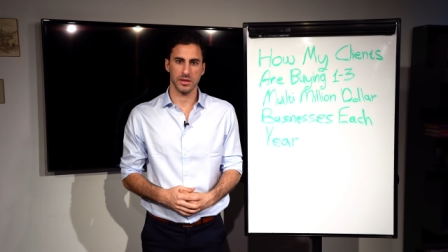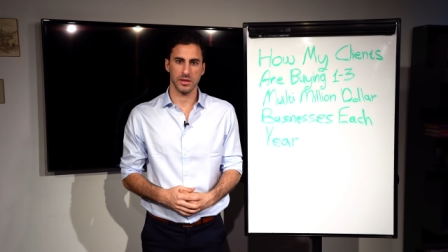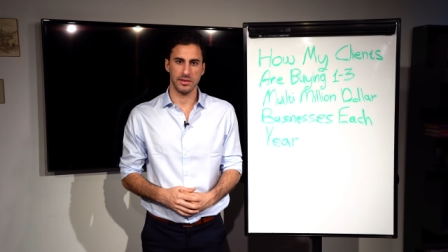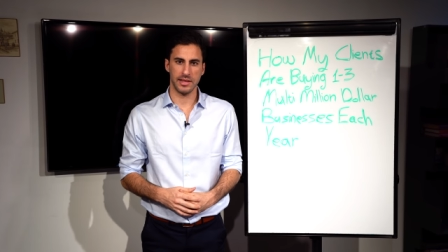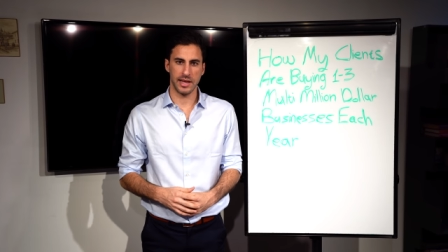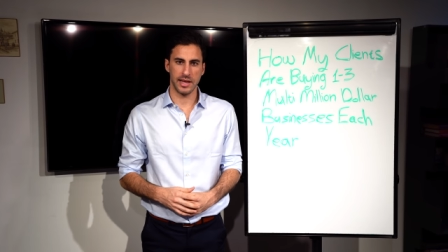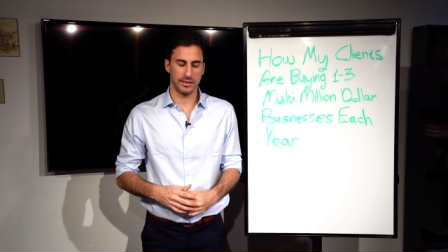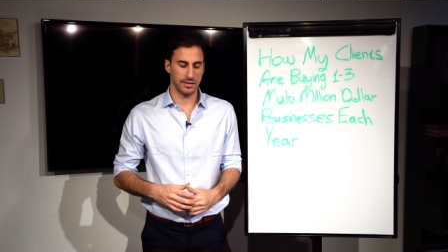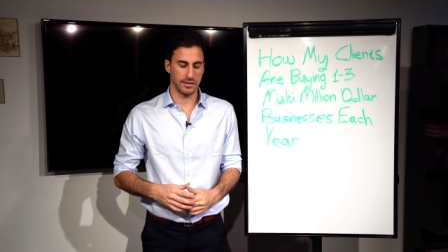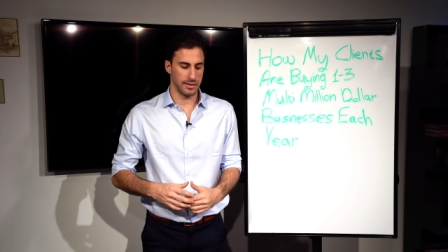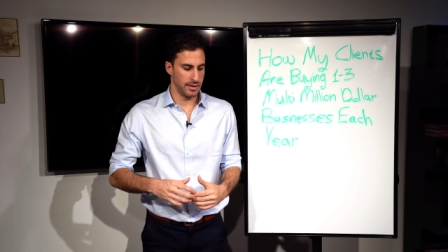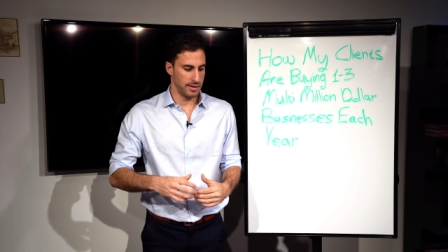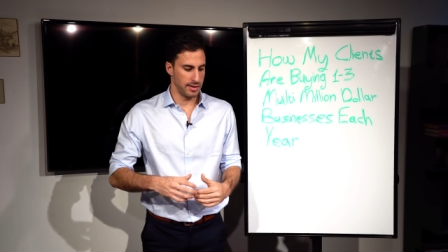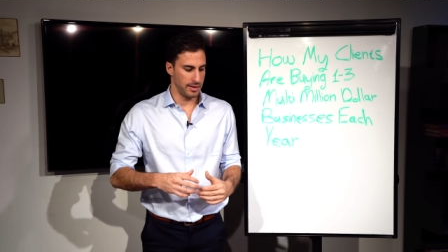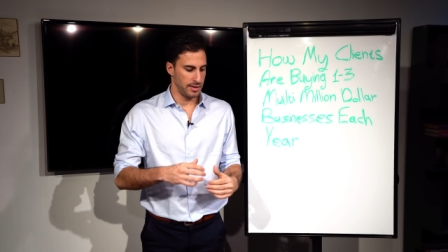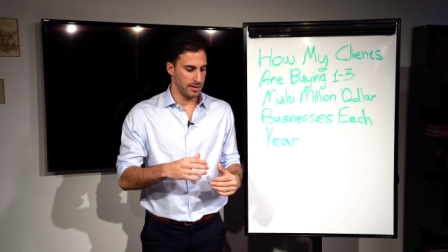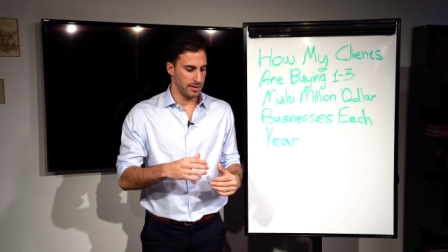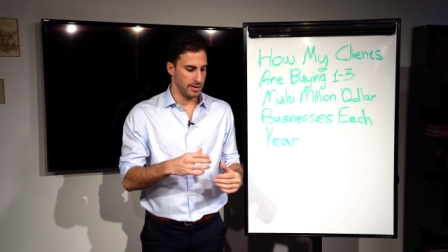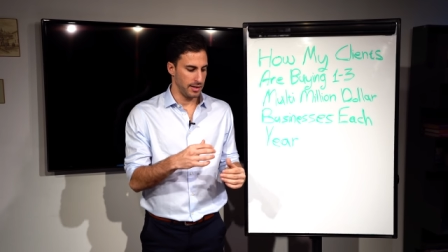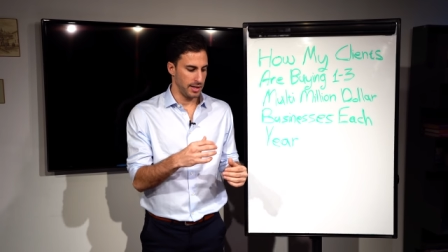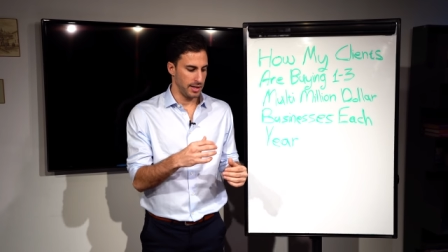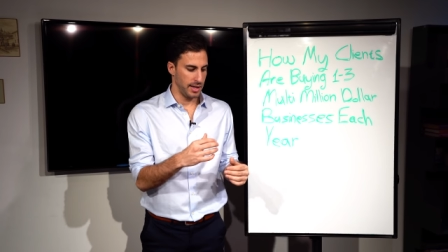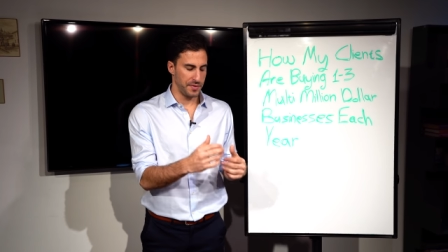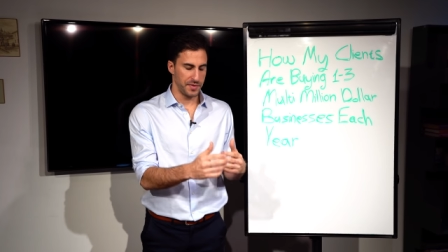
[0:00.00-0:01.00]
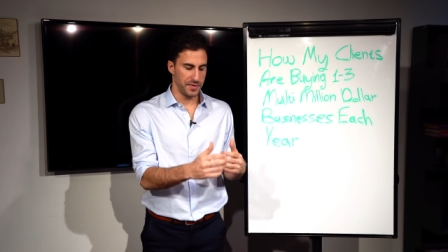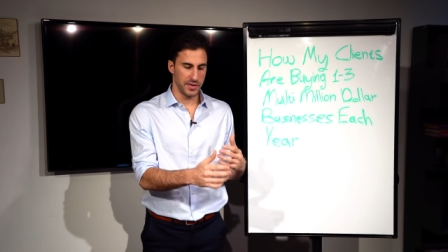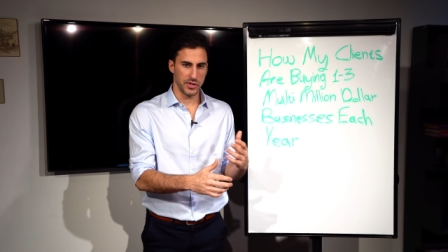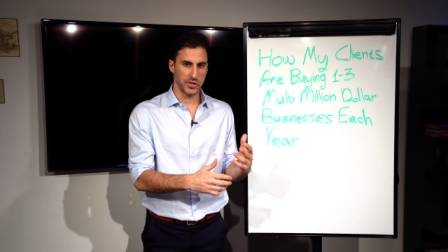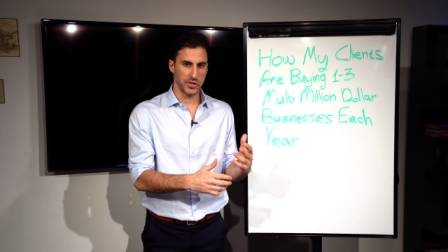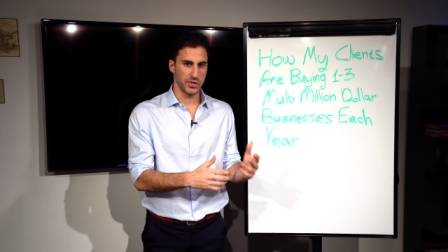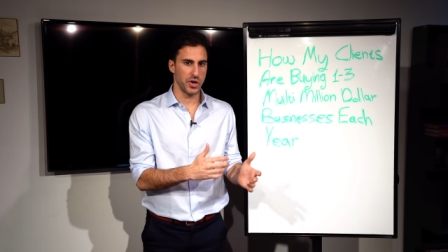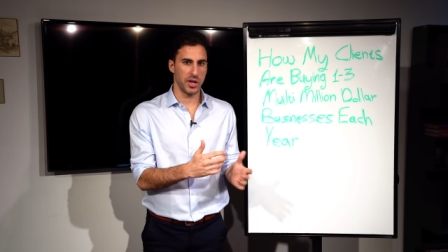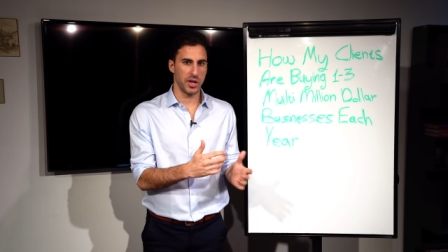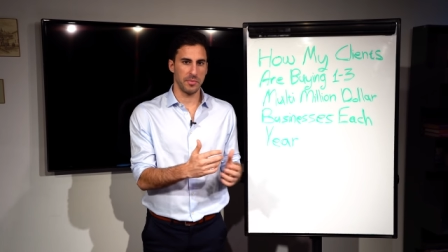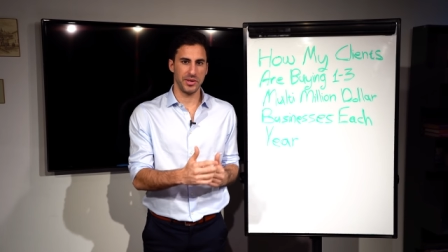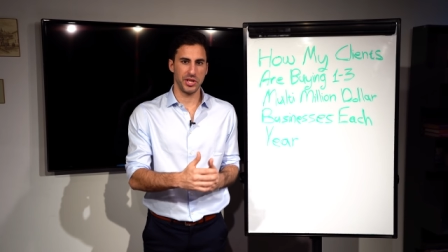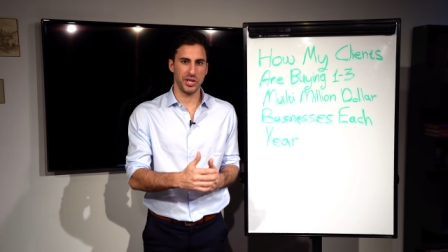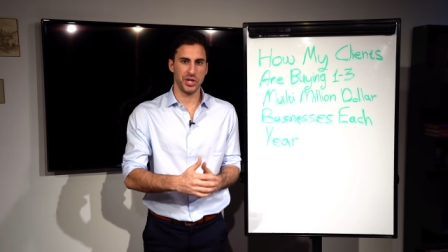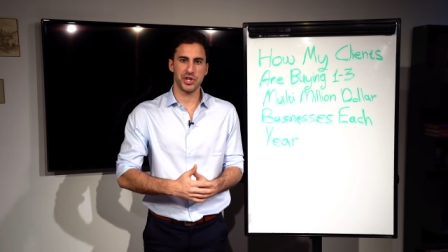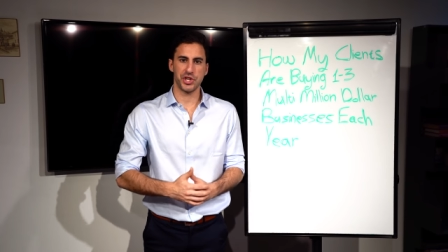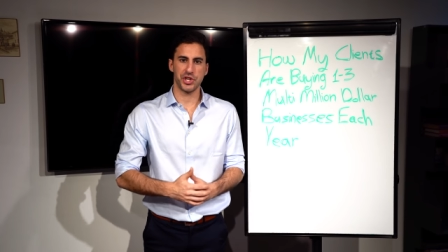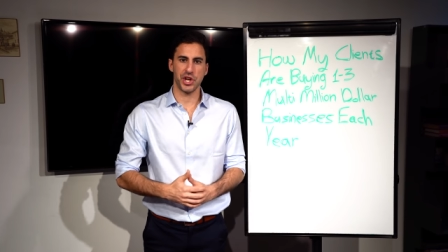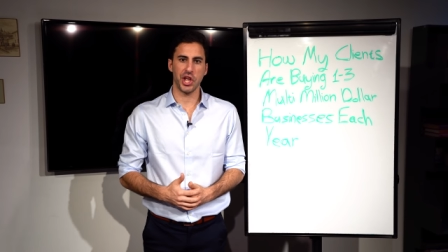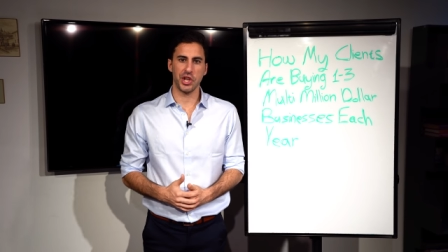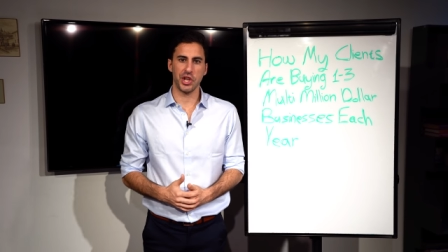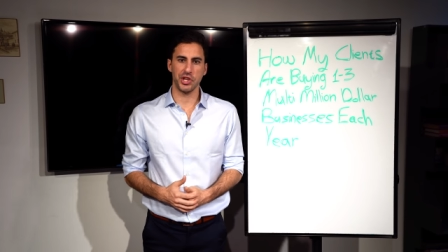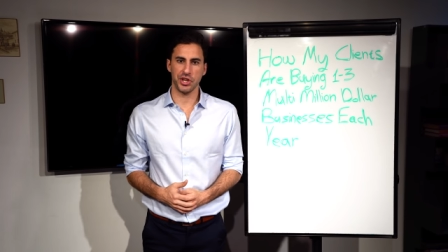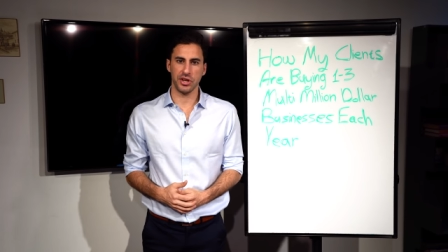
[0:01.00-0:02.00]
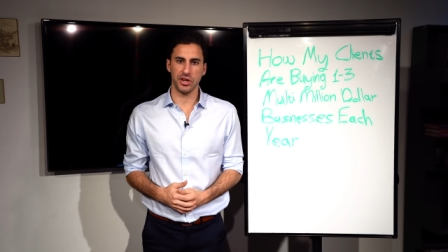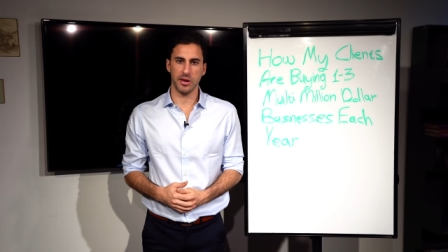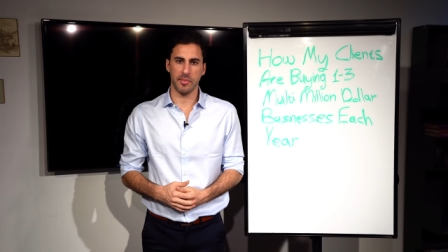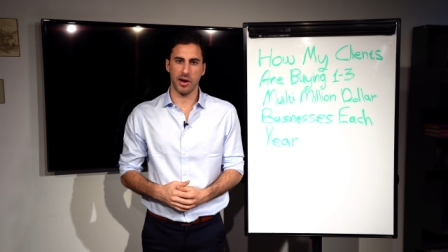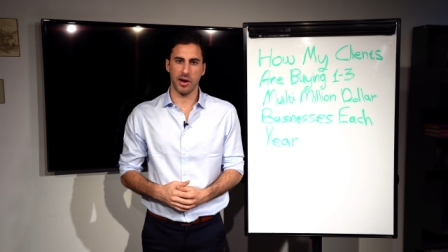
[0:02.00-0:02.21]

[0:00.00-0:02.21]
That if there's going to be a change in the